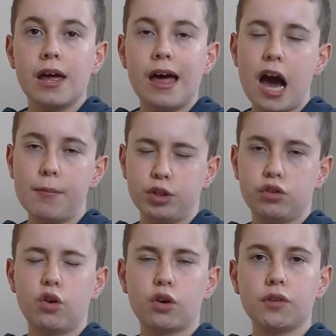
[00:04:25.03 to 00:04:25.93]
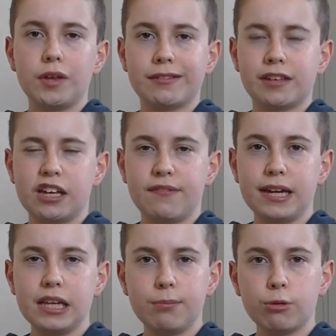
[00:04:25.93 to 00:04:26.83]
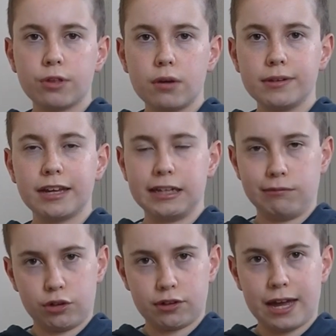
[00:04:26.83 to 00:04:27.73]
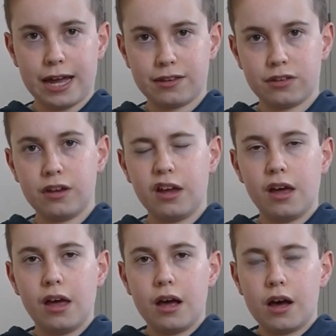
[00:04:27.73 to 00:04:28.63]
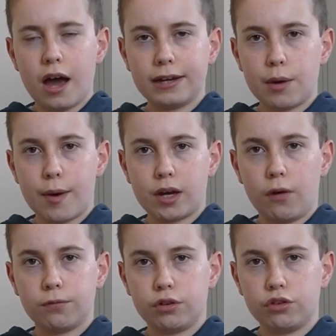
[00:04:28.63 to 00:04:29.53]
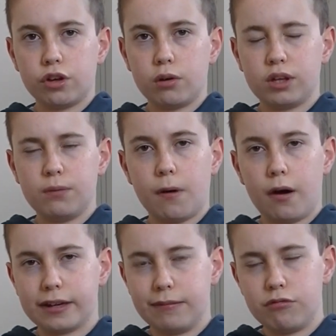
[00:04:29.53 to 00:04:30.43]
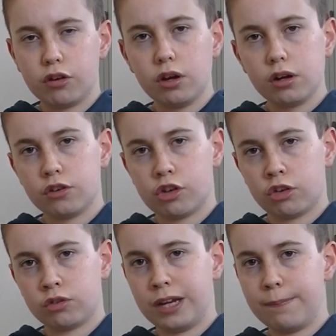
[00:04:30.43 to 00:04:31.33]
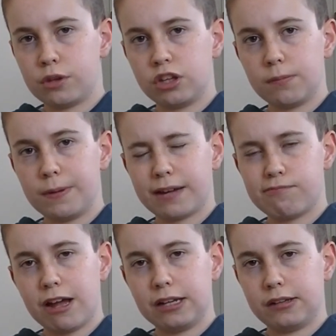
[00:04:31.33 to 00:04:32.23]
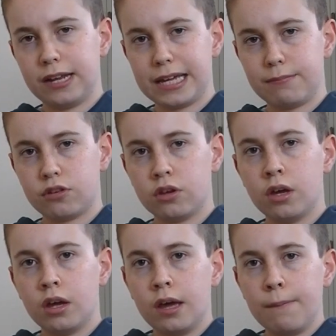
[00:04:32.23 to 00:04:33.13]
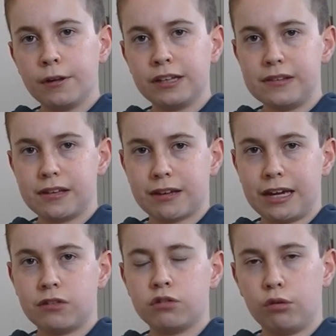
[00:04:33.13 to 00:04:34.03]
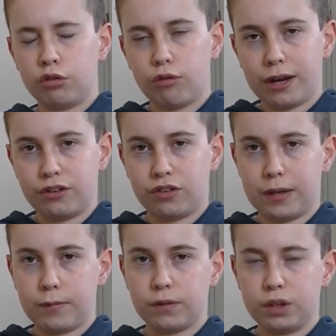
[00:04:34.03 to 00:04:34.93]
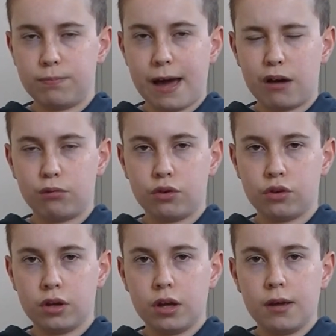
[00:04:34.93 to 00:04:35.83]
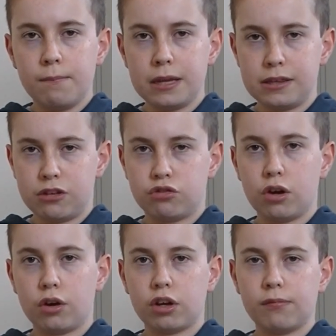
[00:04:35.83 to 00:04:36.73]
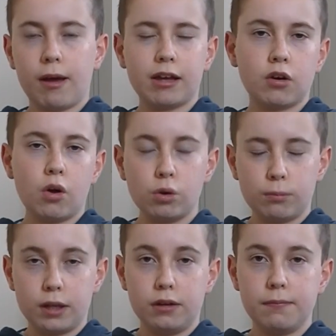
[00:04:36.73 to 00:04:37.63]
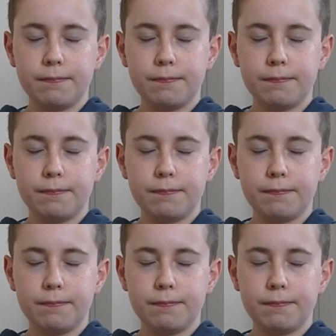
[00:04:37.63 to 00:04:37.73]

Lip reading: How much longer they stay available though is anyone's guess. I know I often show you bargain products that are cheaper than the big brand names, but in this case don't try to save a few pounds. Bin this junk and buy a Coleman.